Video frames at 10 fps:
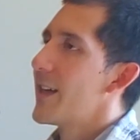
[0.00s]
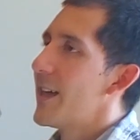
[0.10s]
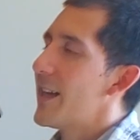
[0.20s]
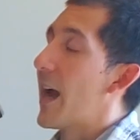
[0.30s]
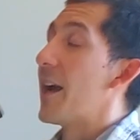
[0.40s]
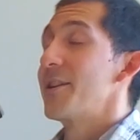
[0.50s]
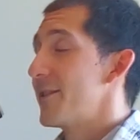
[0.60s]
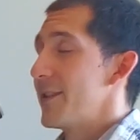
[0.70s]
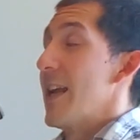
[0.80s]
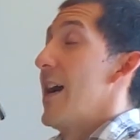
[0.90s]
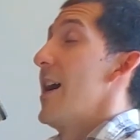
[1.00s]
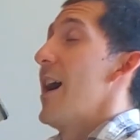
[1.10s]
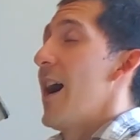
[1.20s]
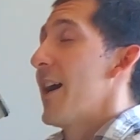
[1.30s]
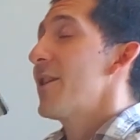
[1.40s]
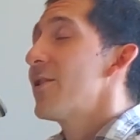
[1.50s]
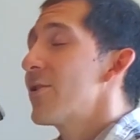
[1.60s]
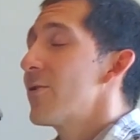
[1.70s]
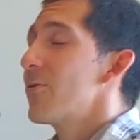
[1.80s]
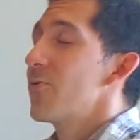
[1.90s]
And I didn't
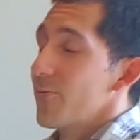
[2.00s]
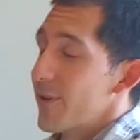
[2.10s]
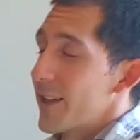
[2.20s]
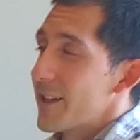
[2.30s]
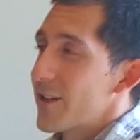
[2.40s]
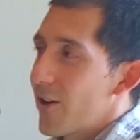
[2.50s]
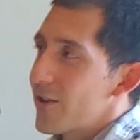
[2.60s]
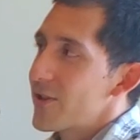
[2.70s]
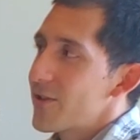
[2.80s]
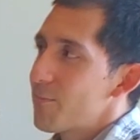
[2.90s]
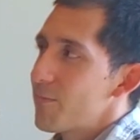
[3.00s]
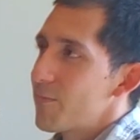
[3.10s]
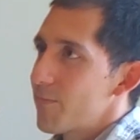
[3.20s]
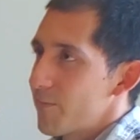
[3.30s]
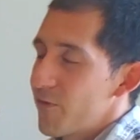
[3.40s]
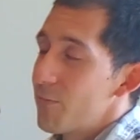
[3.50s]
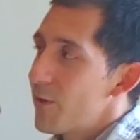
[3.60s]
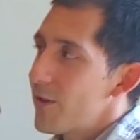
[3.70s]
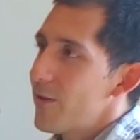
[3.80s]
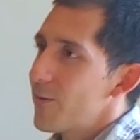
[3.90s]
know like college
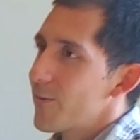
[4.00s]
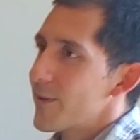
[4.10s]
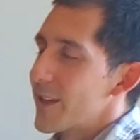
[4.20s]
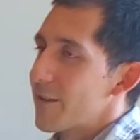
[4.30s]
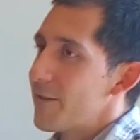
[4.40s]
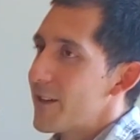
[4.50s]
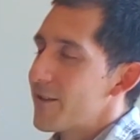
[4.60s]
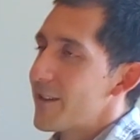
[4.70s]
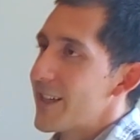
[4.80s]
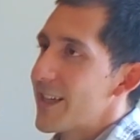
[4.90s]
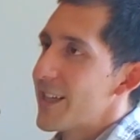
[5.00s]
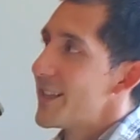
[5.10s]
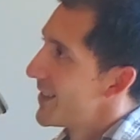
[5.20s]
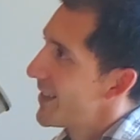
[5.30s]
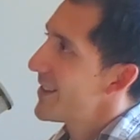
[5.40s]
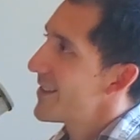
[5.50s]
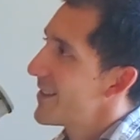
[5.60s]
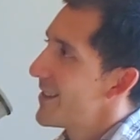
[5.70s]
football was like very intense.